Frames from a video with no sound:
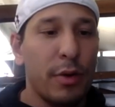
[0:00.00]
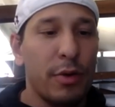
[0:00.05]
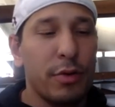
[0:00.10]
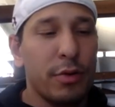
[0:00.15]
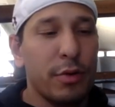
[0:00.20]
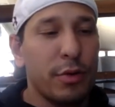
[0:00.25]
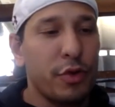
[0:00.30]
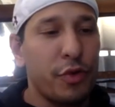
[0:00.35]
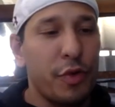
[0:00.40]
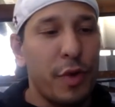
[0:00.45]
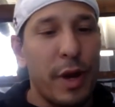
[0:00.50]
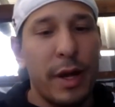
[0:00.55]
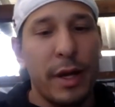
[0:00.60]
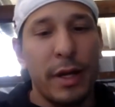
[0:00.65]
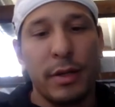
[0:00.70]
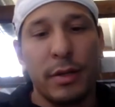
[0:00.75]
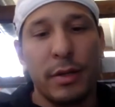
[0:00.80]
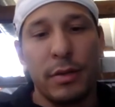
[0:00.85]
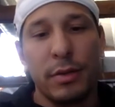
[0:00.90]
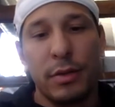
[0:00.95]

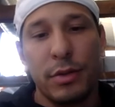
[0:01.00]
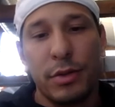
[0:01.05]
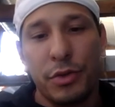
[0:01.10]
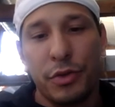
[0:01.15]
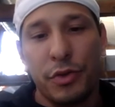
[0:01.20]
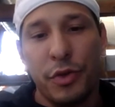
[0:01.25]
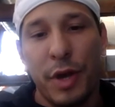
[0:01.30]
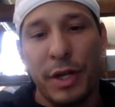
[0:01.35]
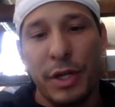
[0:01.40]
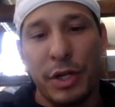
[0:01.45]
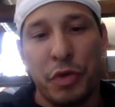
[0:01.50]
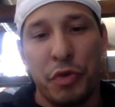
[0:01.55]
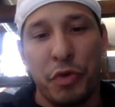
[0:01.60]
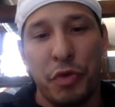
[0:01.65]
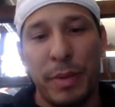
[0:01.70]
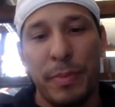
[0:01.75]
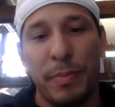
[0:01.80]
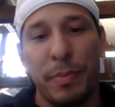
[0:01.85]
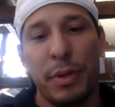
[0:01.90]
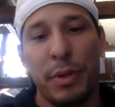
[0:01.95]
strain, stress,
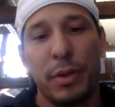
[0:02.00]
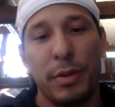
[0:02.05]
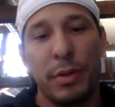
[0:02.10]
creep,